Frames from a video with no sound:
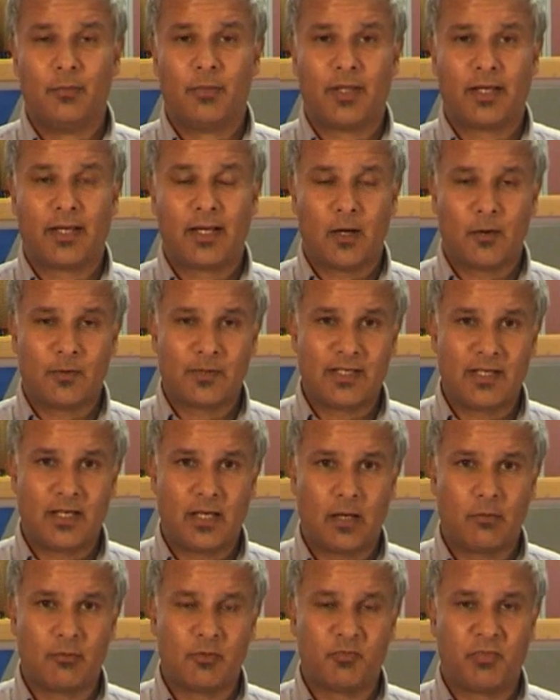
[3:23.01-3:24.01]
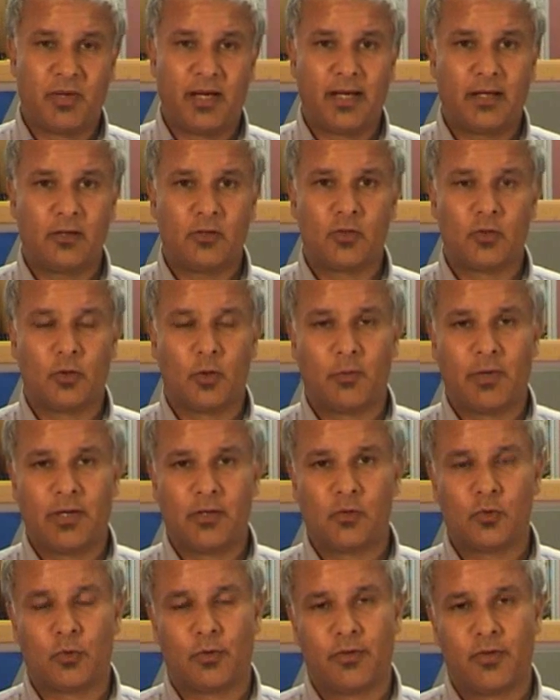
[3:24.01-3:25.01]
but the currency comes back to
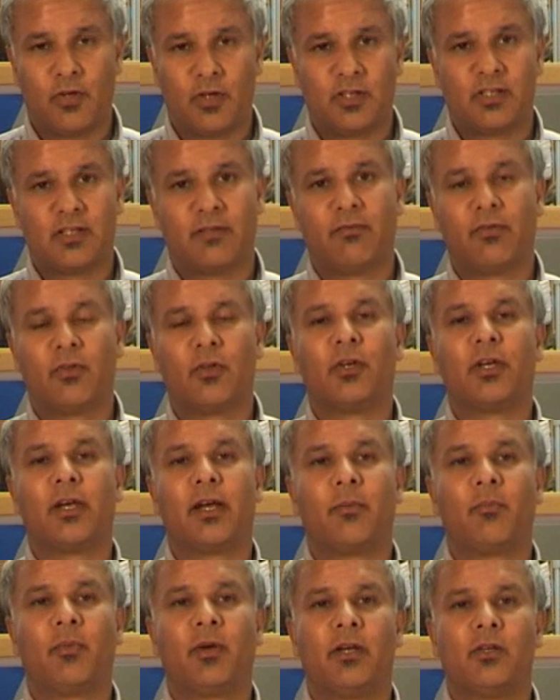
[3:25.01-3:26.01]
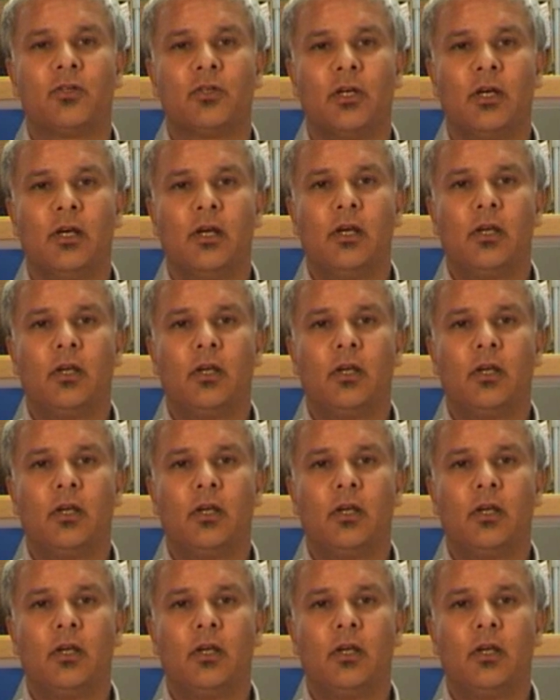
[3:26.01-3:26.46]
around sort of 37-38 pence,